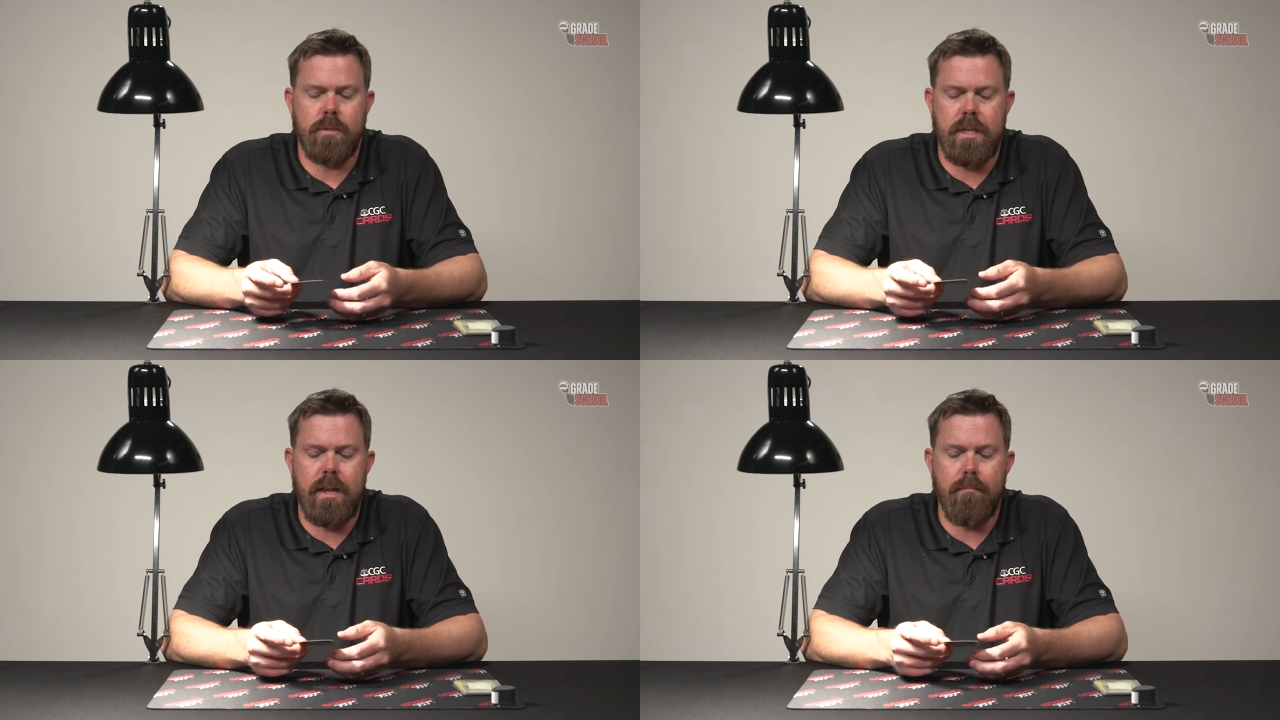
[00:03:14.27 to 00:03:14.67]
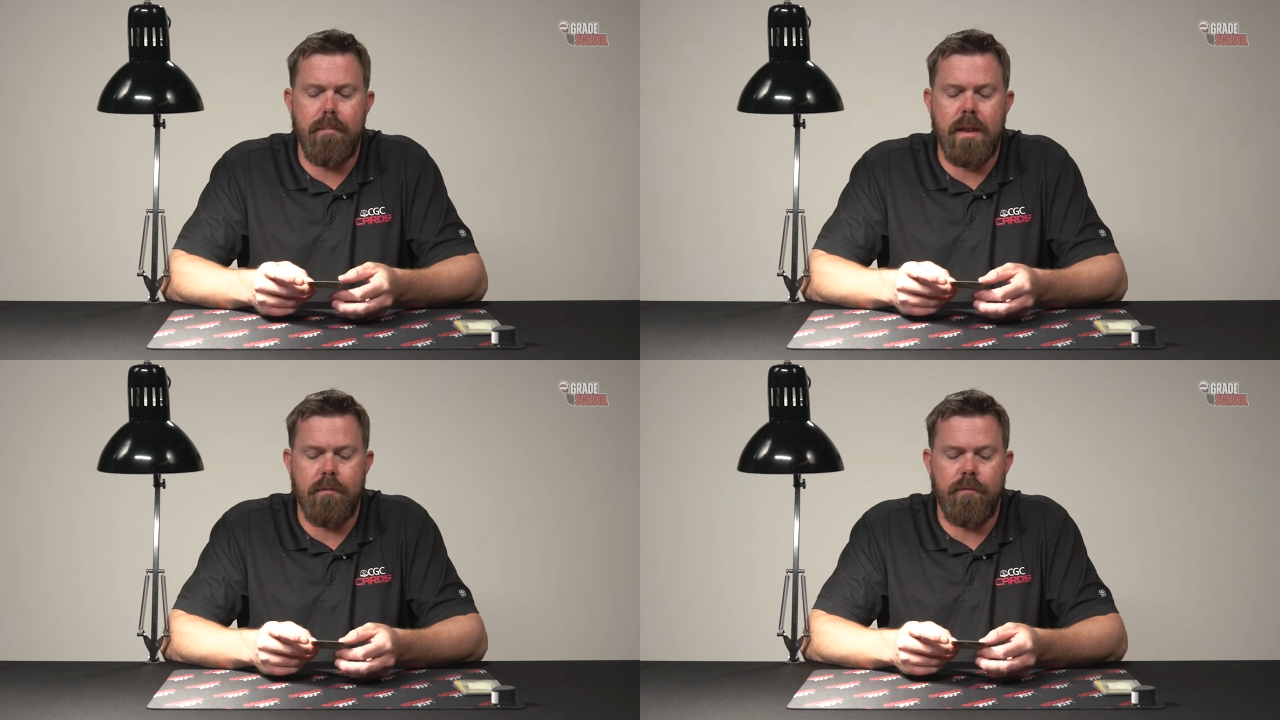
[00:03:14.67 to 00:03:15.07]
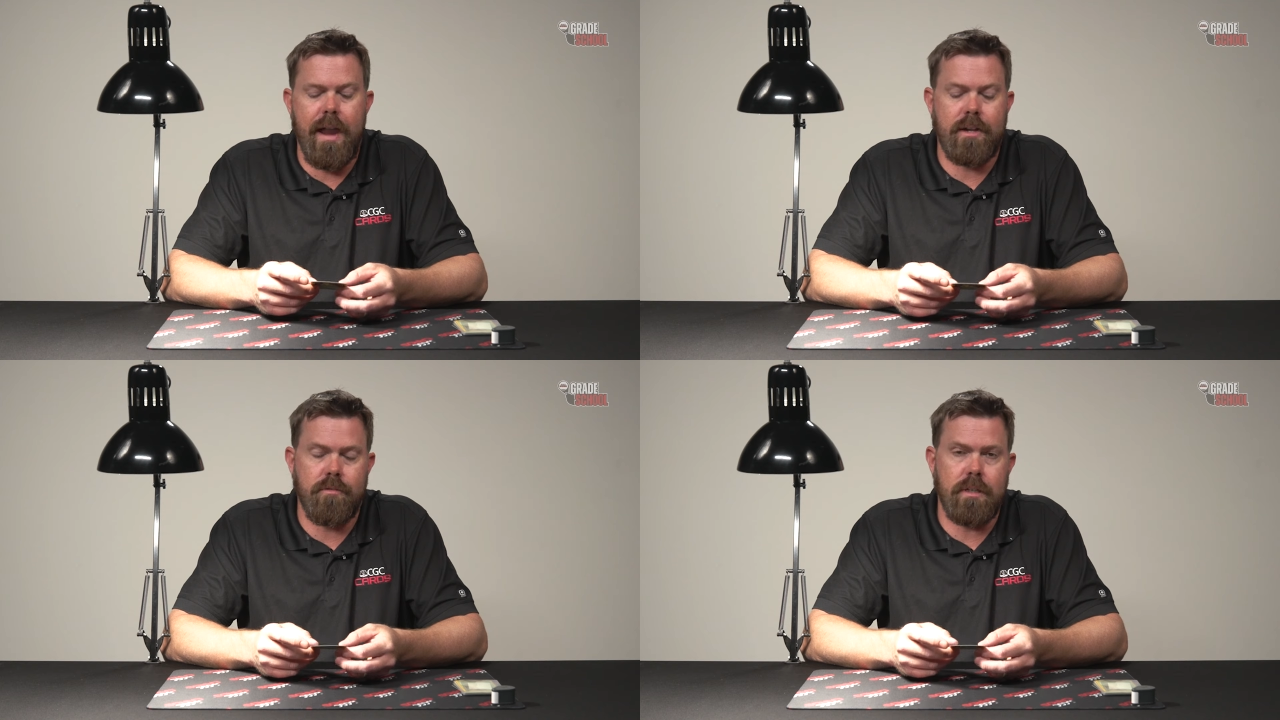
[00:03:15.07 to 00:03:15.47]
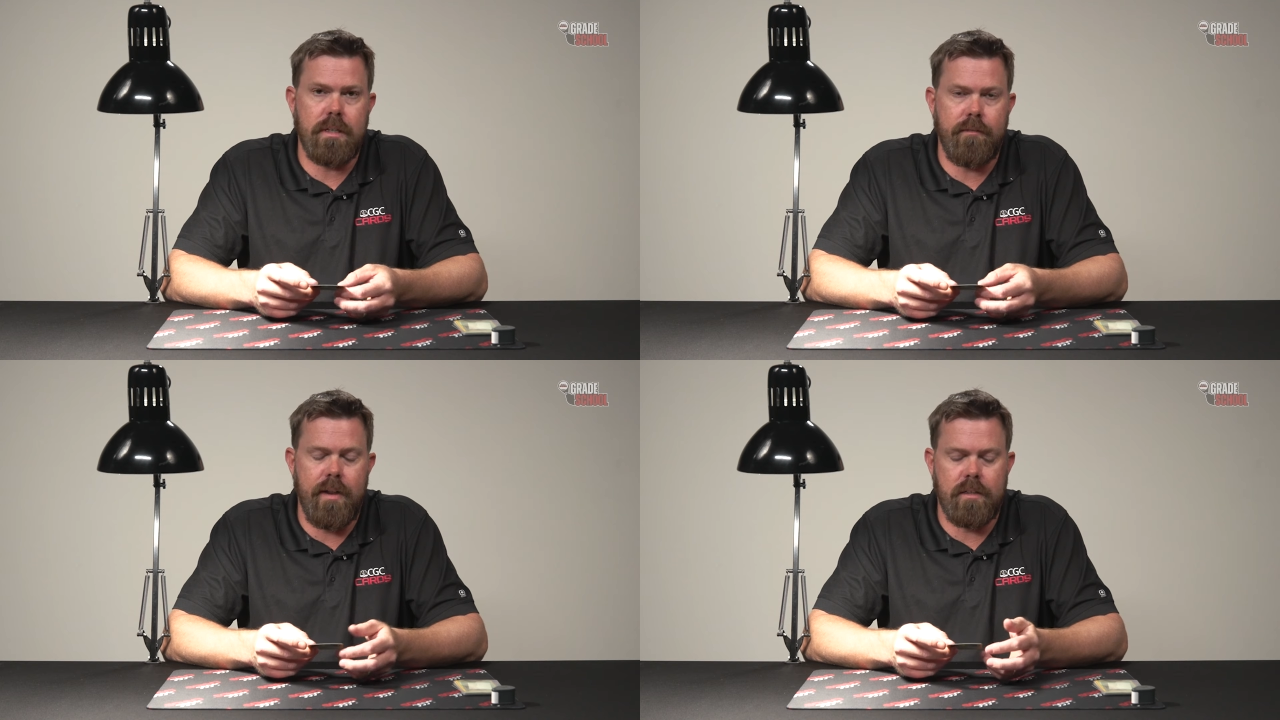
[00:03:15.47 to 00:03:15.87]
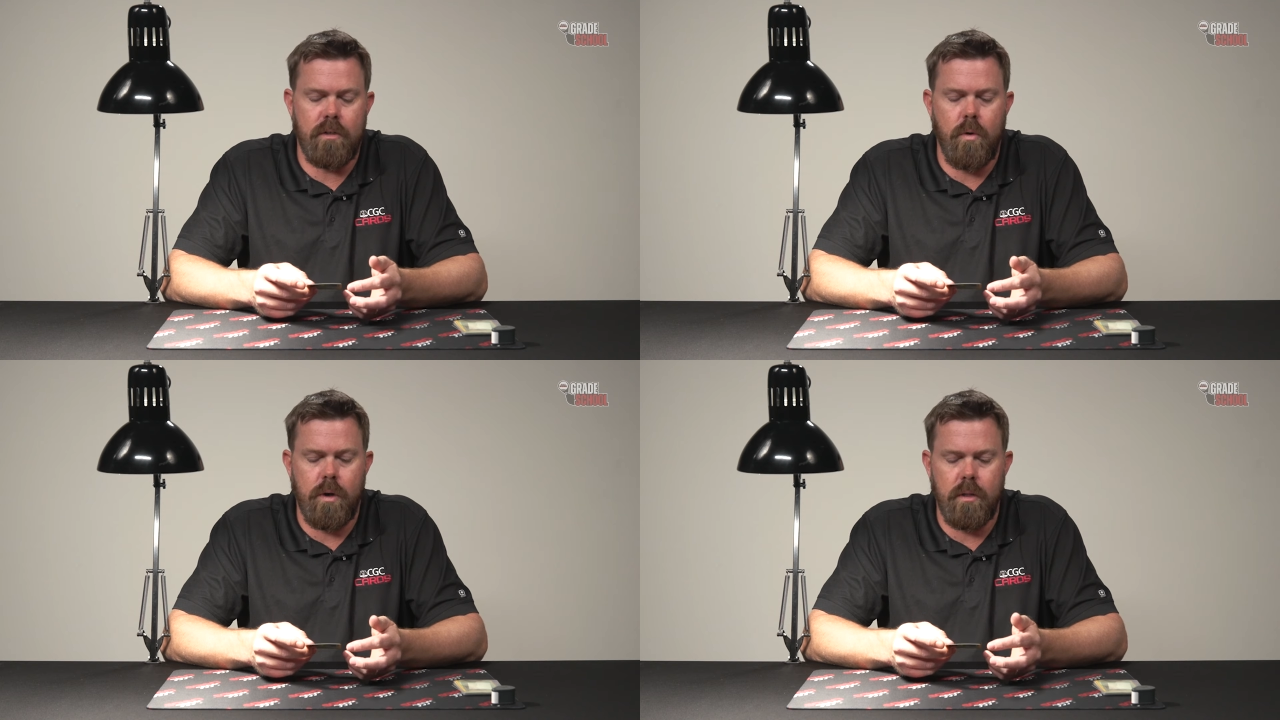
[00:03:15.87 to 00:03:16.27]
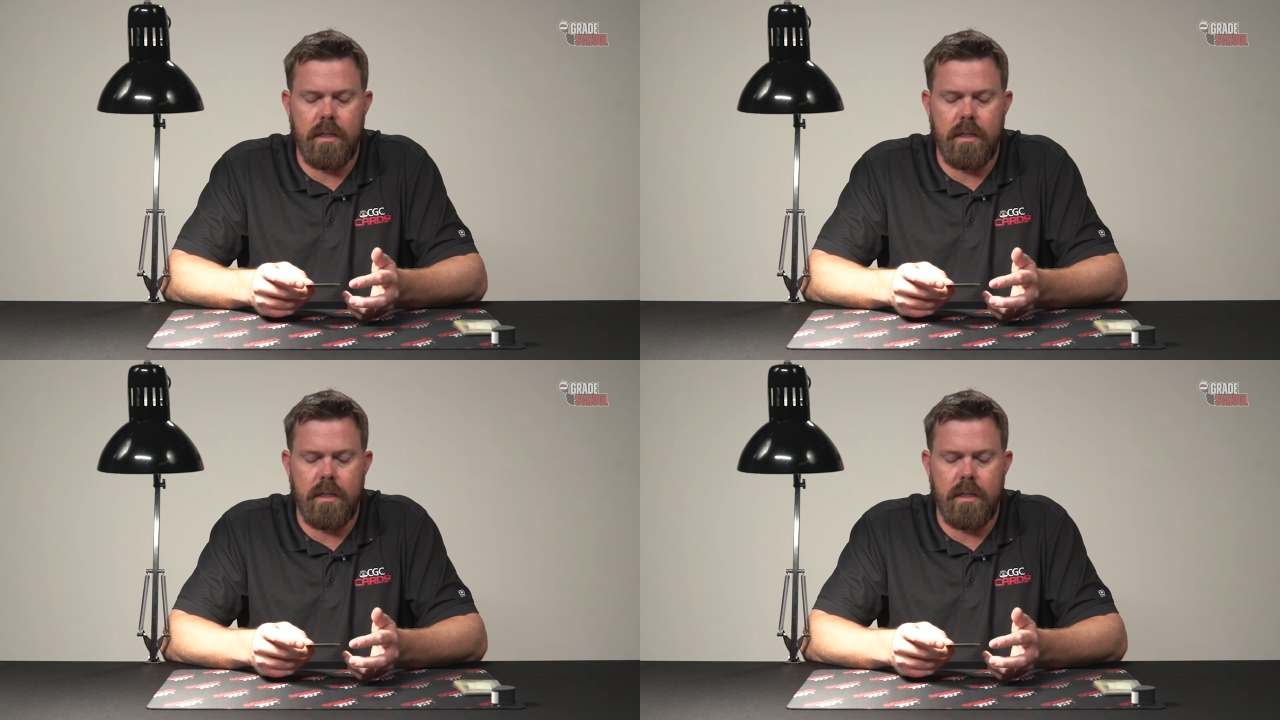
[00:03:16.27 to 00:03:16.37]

say, a manufacturing defected corner.